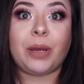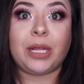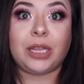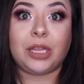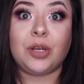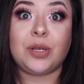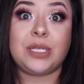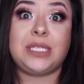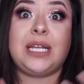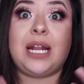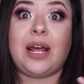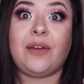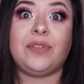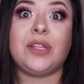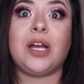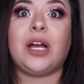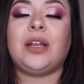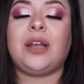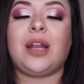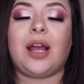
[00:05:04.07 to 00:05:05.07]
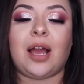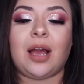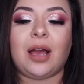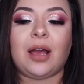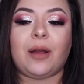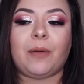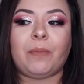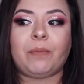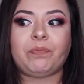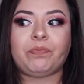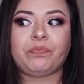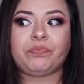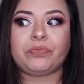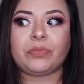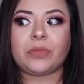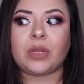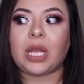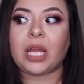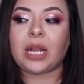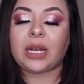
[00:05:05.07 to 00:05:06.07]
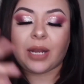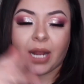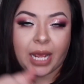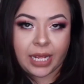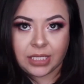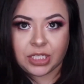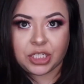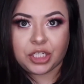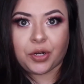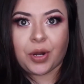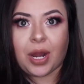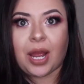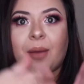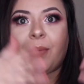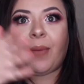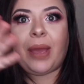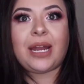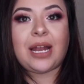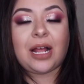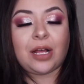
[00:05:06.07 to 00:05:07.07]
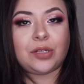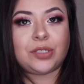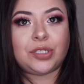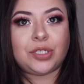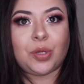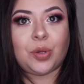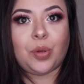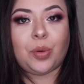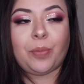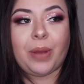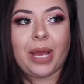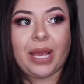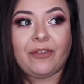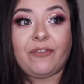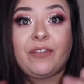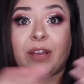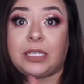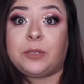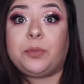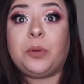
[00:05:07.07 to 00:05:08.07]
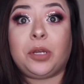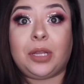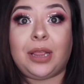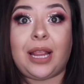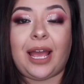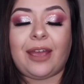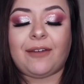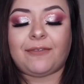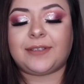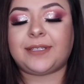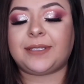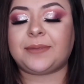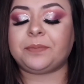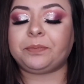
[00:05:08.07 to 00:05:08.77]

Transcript: looks that I've done um, in Instagram and also my Facebook lives.